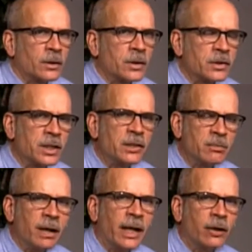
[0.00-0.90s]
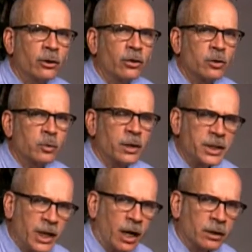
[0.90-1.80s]
Since my girls were
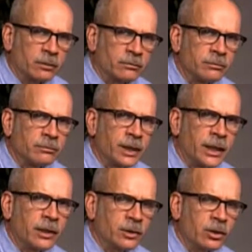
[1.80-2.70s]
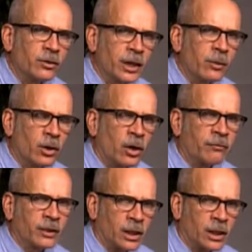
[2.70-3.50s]
young and until they went off to